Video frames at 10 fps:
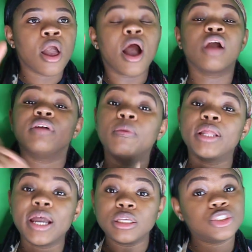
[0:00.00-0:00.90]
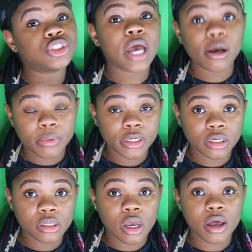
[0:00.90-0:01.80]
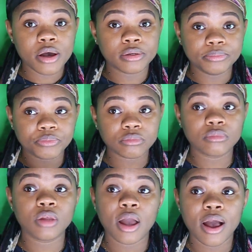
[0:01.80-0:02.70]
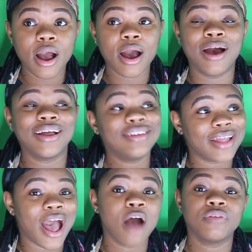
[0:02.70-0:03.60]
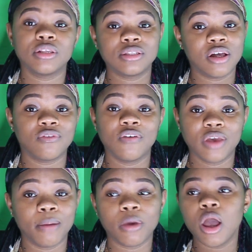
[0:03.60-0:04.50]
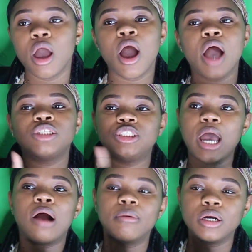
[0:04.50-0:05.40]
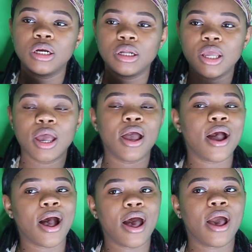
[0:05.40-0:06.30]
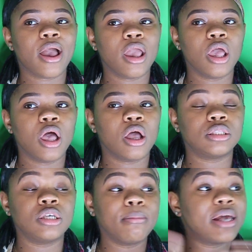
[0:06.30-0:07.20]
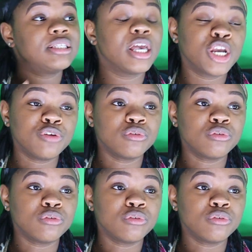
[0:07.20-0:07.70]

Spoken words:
I already went ahead and showered. I did half of the stuff off camera. I showered, I did my skincare